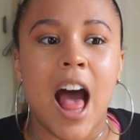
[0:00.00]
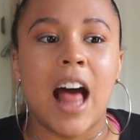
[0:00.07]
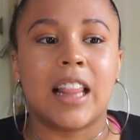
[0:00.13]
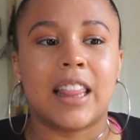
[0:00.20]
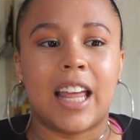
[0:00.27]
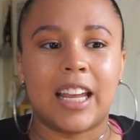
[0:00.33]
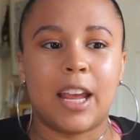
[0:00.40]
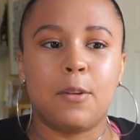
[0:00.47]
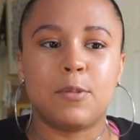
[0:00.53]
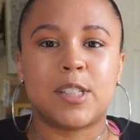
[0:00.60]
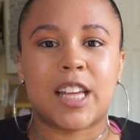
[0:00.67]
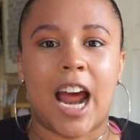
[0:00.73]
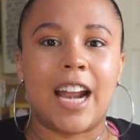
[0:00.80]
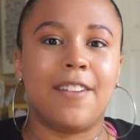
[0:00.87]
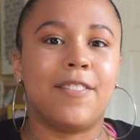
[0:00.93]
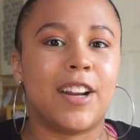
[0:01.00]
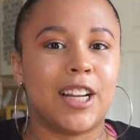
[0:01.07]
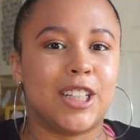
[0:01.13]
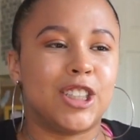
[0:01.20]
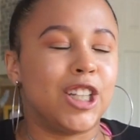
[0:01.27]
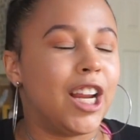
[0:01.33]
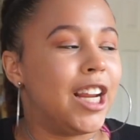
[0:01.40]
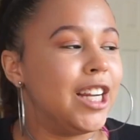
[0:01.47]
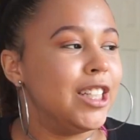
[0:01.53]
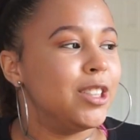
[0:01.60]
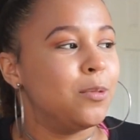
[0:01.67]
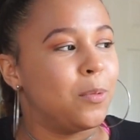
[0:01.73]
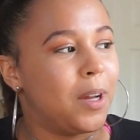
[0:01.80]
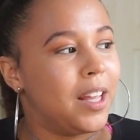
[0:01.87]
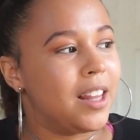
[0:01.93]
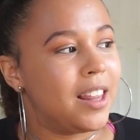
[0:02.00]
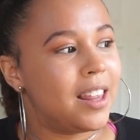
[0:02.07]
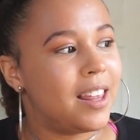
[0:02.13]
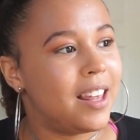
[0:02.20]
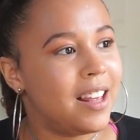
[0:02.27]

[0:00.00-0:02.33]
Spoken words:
Like, it was kind of an exchange with